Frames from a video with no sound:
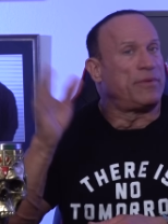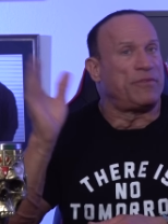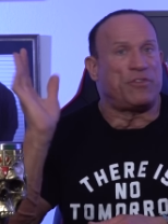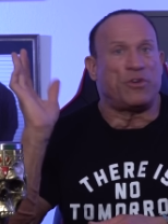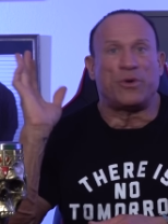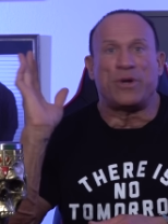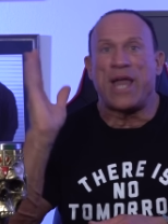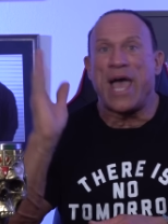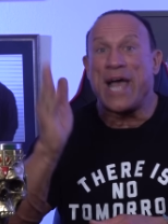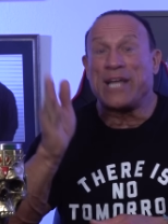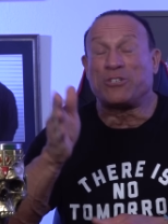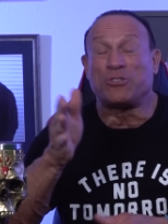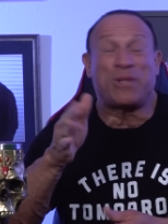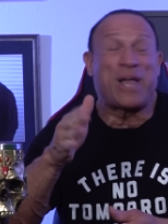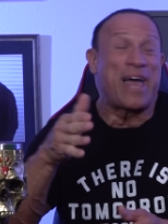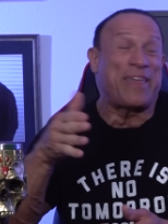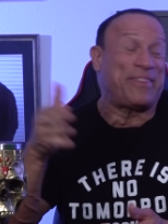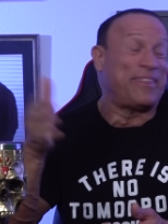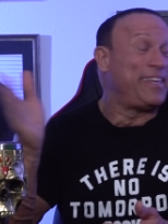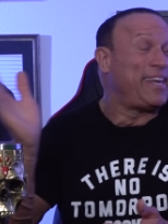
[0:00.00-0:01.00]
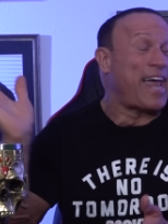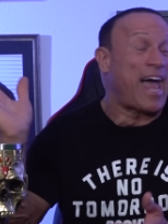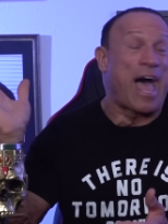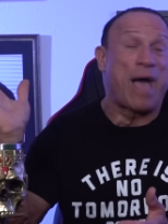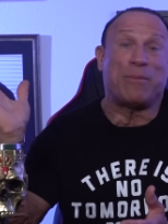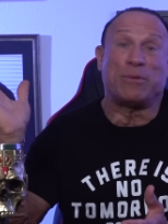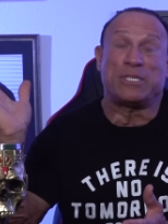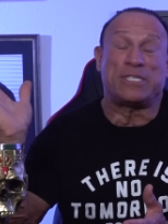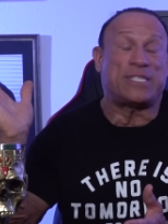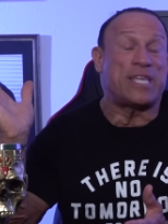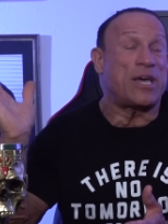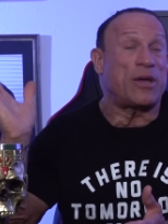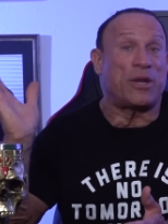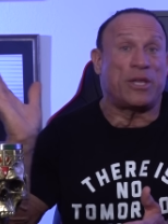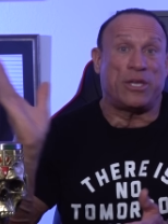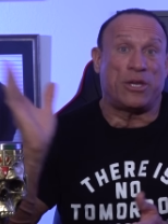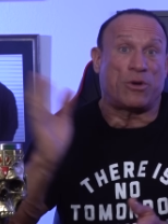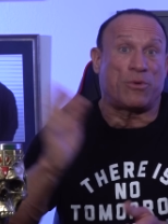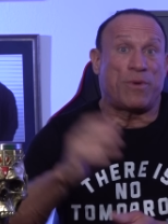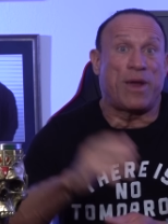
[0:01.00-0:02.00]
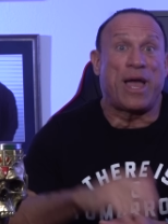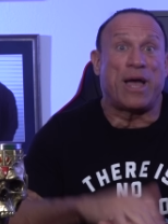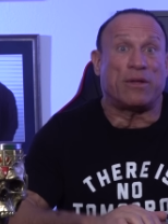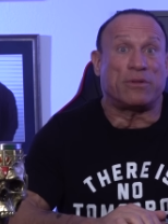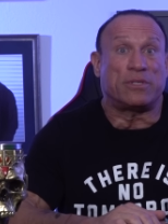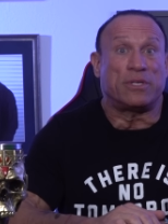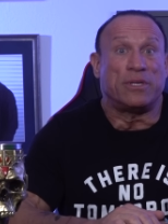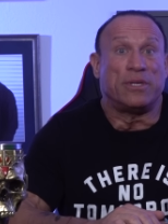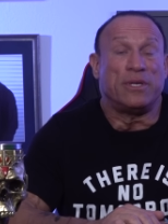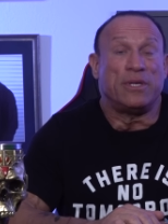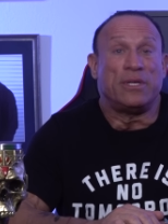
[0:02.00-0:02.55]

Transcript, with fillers: If you're a natural athlete, I would stay on it year round.